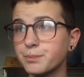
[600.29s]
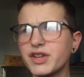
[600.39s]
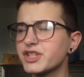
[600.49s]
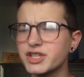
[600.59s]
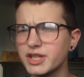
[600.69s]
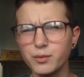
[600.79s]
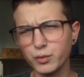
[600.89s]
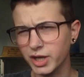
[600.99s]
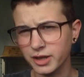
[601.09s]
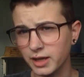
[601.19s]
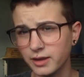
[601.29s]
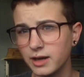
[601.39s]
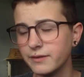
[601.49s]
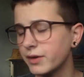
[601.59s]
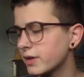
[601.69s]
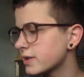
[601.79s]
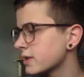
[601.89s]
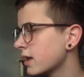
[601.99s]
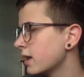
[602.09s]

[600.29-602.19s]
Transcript: That's just some weird thing that I've noticed.